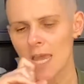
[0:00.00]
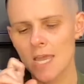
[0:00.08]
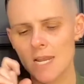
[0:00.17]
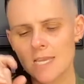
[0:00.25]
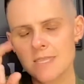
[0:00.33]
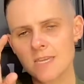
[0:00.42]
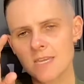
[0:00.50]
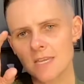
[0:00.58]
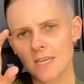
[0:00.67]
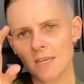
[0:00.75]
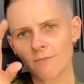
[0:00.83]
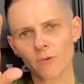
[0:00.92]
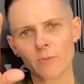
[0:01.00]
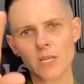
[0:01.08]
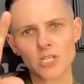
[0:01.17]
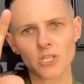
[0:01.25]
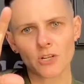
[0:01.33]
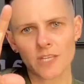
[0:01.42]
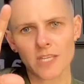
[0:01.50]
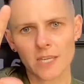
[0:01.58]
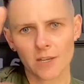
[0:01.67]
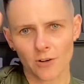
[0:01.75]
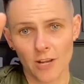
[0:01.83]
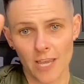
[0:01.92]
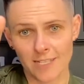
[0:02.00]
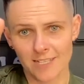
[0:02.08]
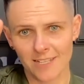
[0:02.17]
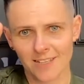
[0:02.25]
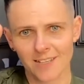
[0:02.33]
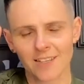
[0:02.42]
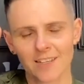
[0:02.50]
And I think information on the internet